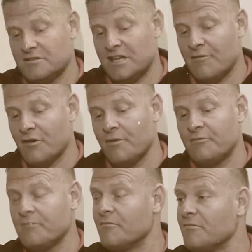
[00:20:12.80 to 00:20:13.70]
the level of
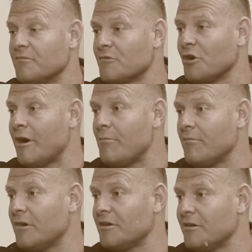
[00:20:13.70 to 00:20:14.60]
the team go up
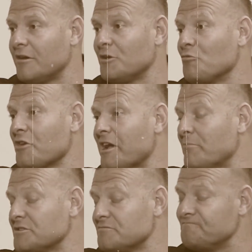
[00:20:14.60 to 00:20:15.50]
and you win games.